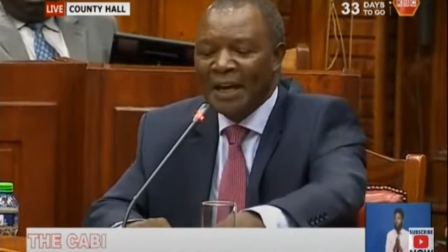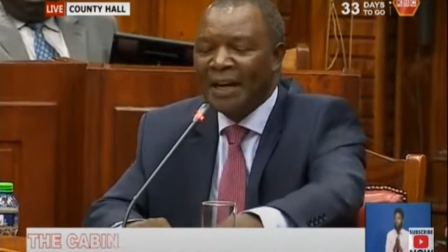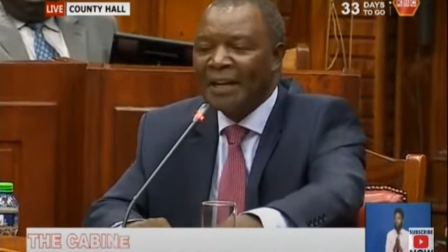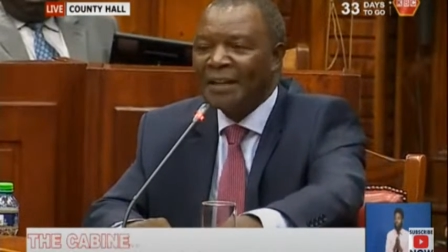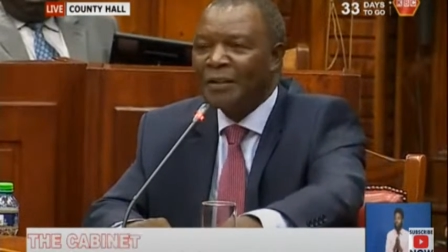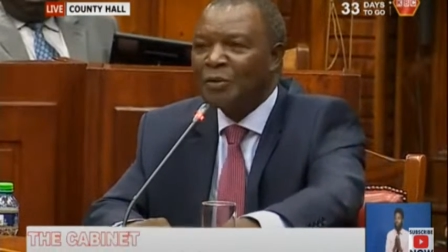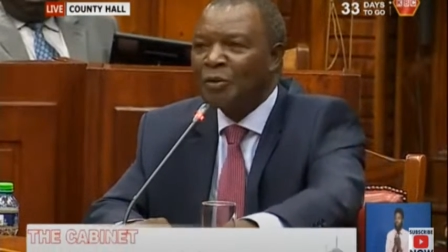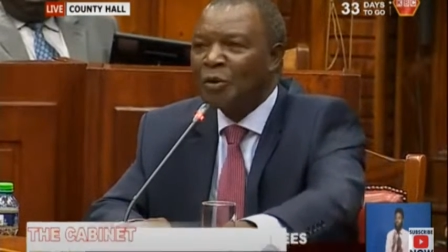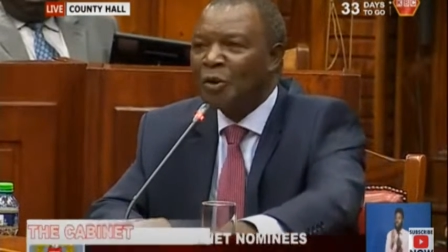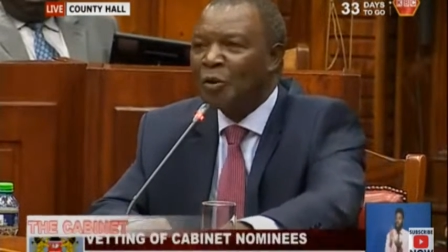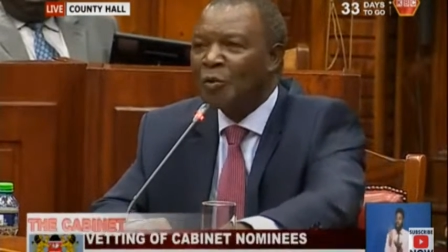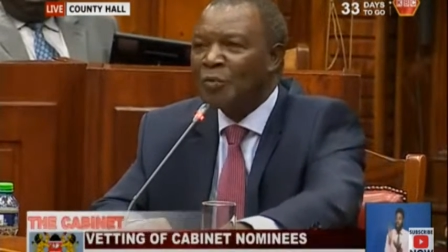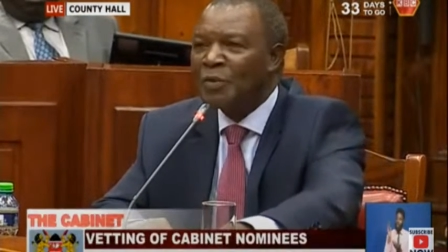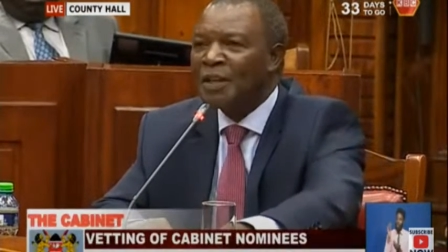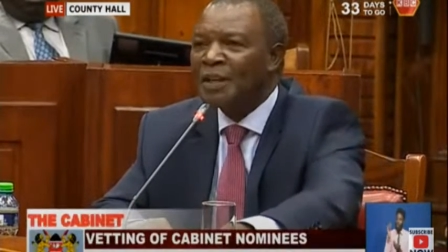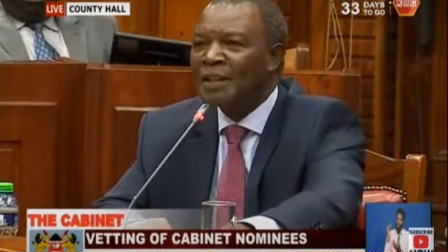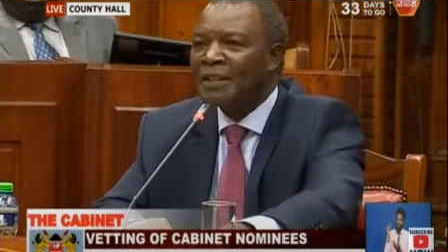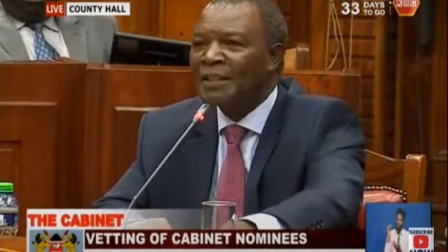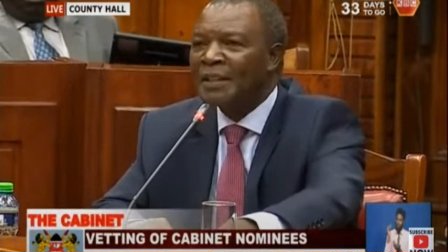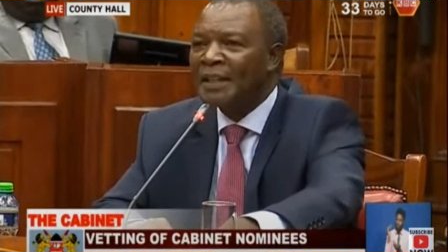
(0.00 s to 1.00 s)
I do
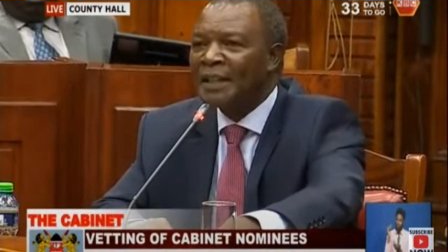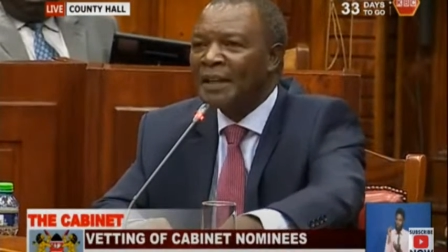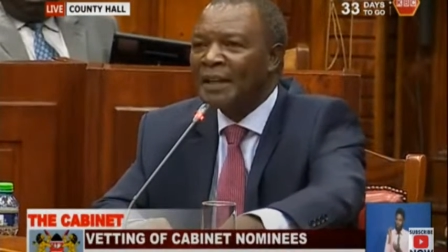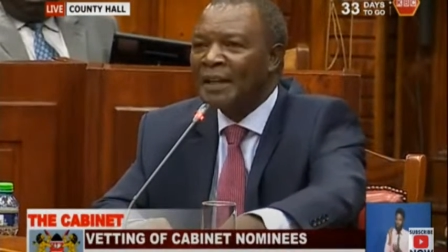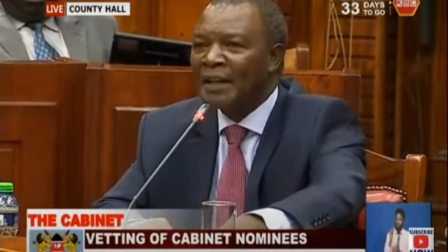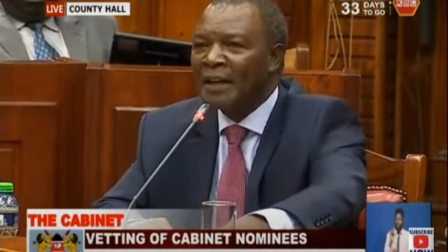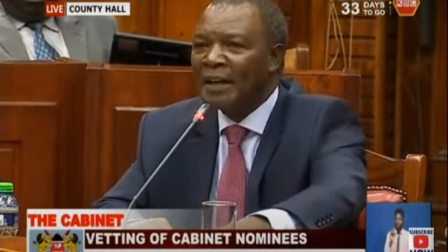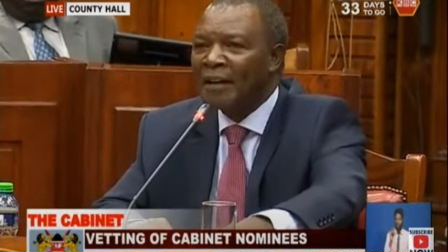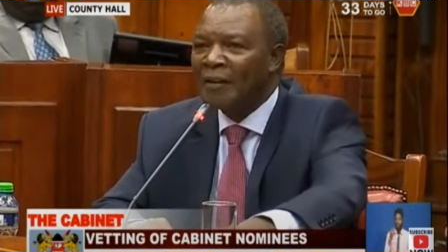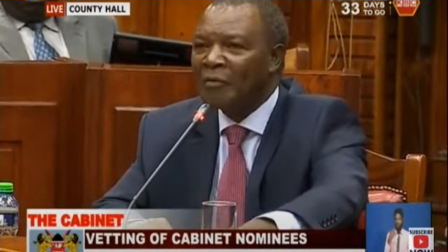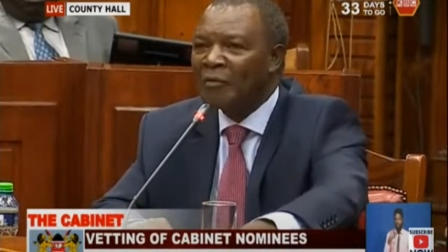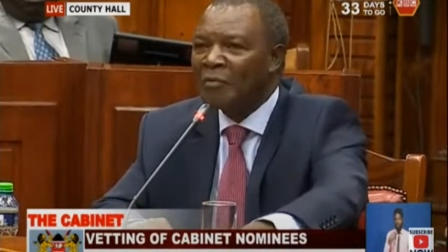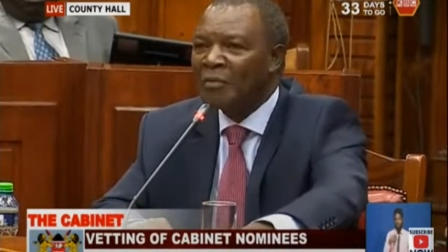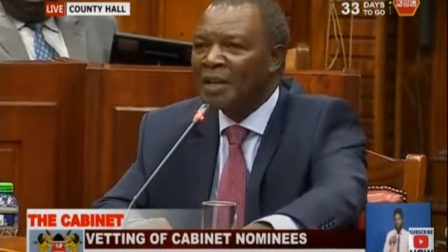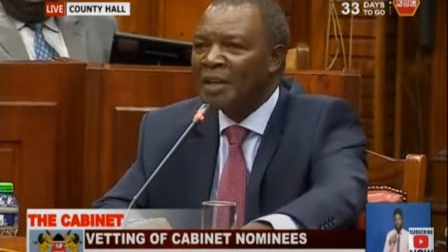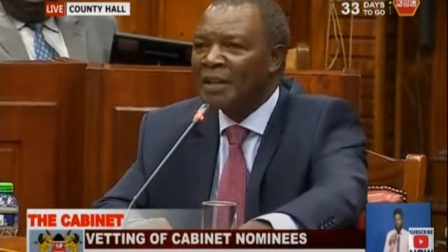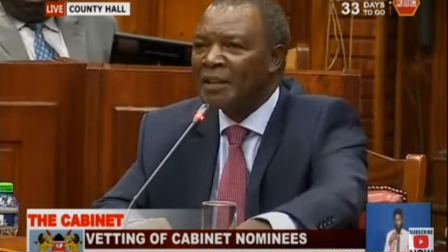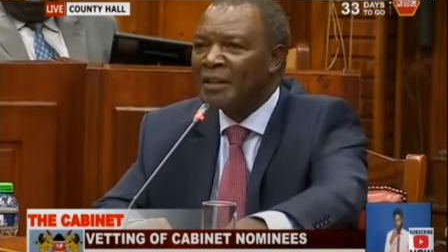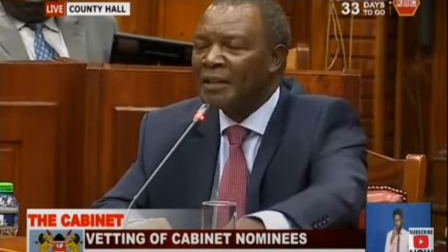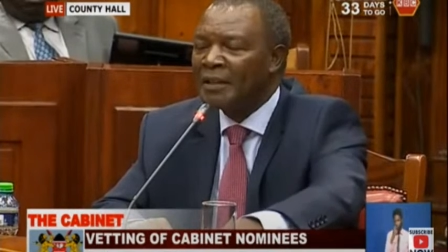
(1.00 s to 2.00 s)
hope that uh, I've
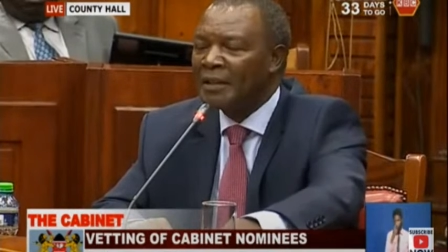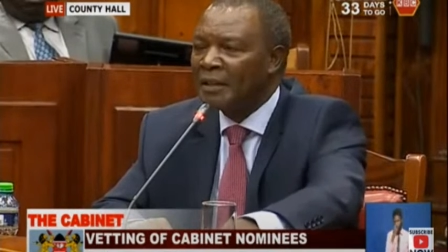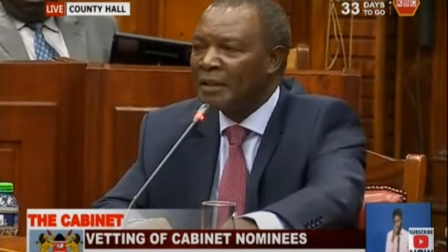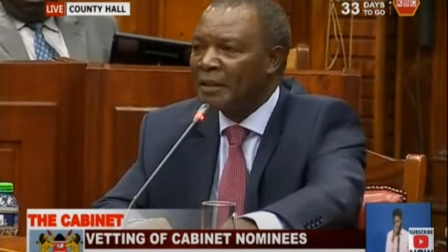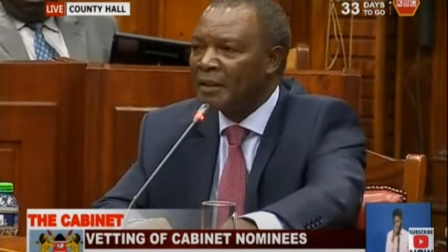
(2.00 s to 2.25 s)
made